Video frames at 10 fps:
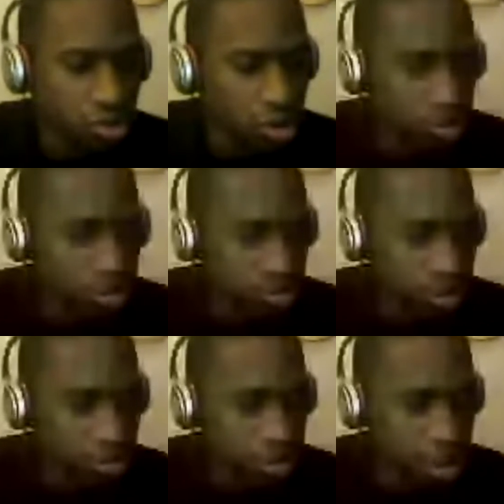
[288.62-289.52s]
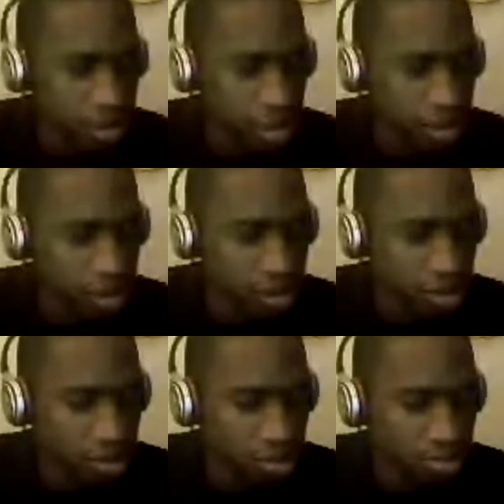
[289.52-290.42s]
Go to all those
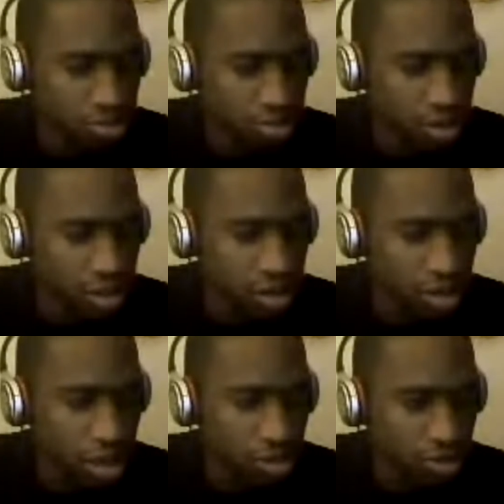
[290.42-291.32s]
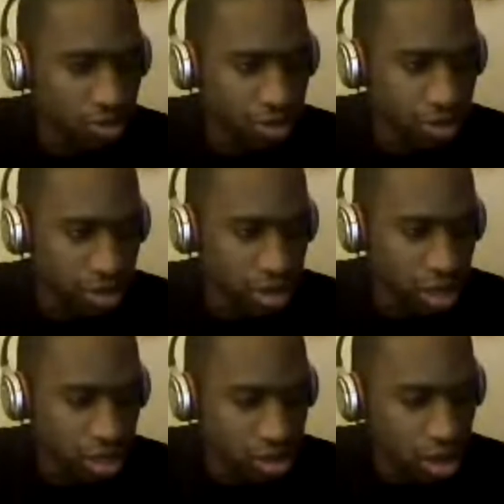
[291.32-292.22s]
websites and like .loot
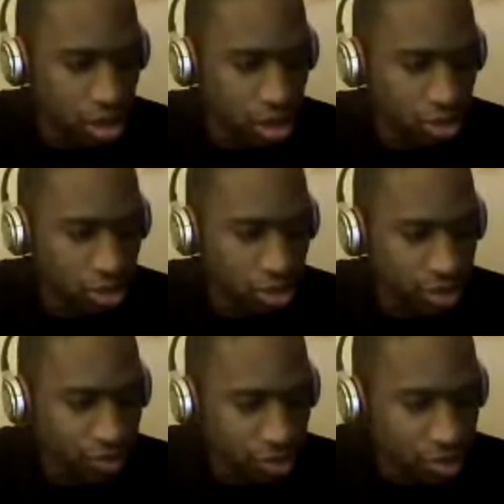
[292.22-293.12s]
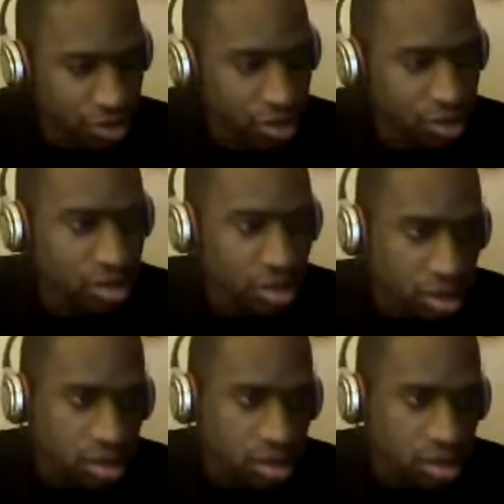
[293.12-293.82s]
Crate slash .loot Crate, whatever.